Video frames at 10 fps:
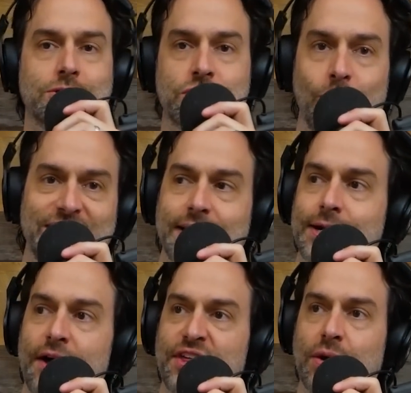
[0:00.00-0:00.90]
So we did
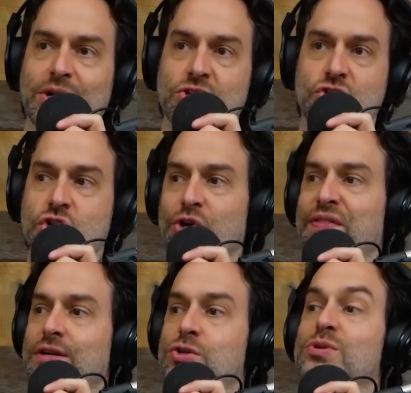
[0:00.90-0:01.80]
nothing and we just chilled.
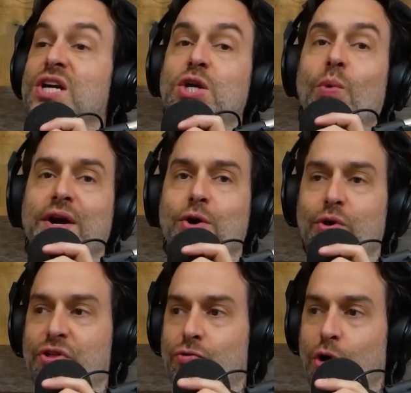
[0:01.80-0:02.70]
And then she was like, you want to go
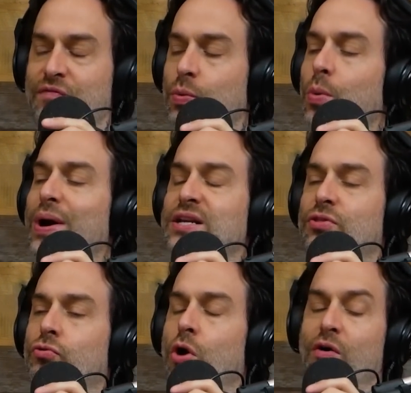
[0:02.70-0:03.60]
to the Grove? And we went to
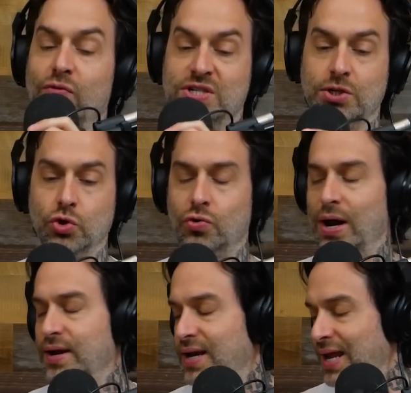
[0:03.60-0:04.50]
the Grove. Was it too
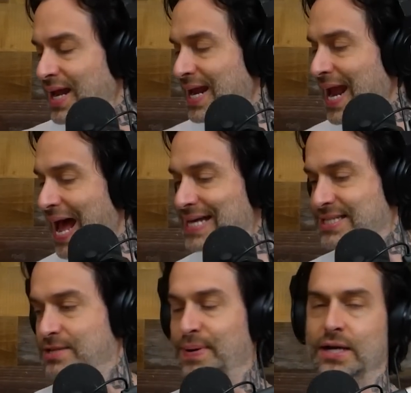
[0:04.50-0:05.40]
crowded?
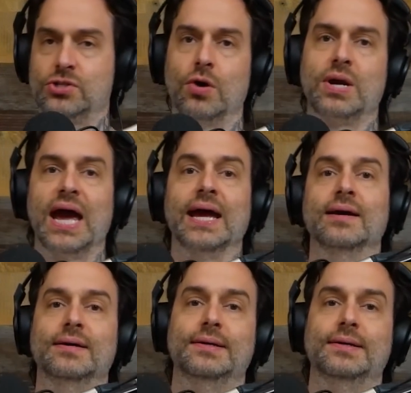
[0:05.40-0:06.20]
Yes, but it's okay.